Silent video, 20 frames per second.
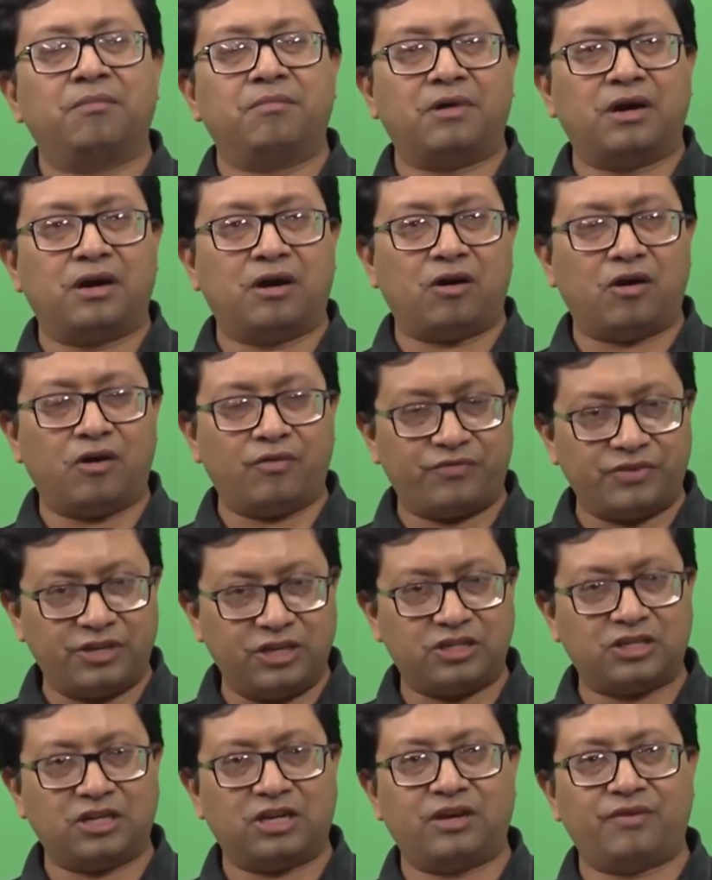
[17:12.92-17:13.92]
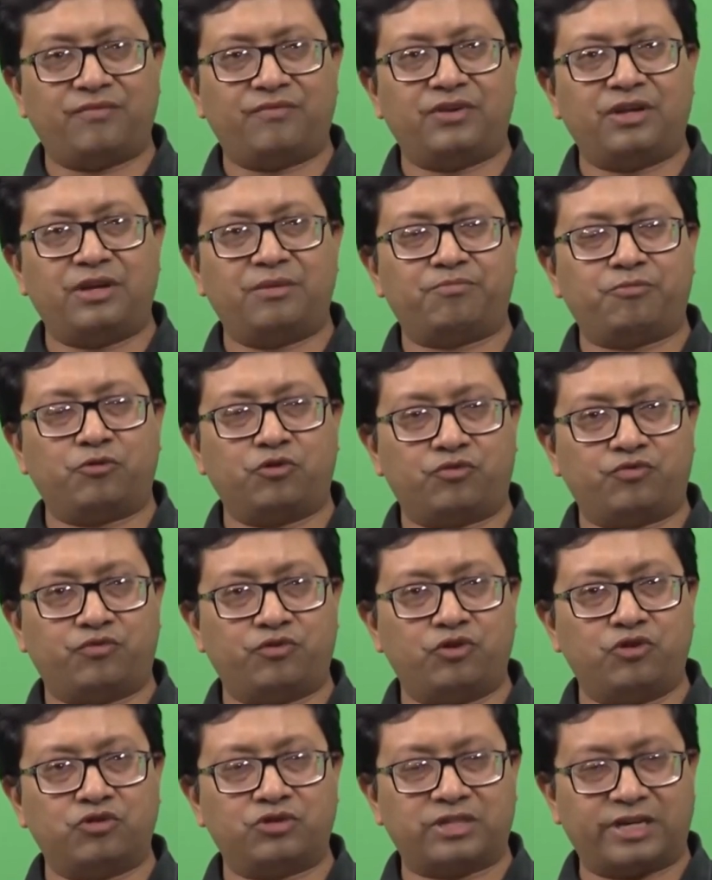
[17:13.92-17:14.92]
uh, of each and every
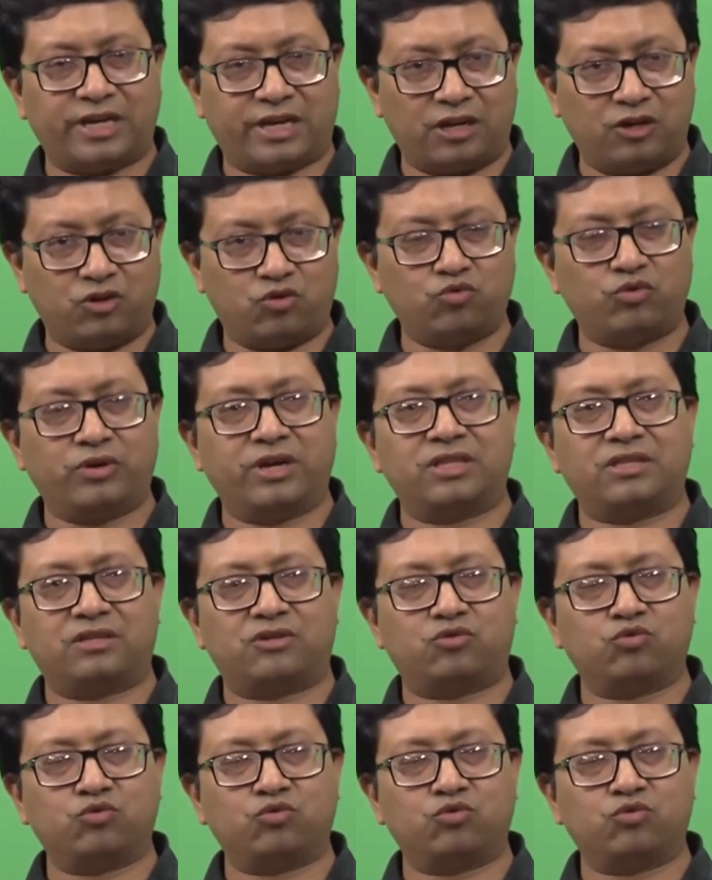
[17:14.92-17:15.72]
portfolios taken together,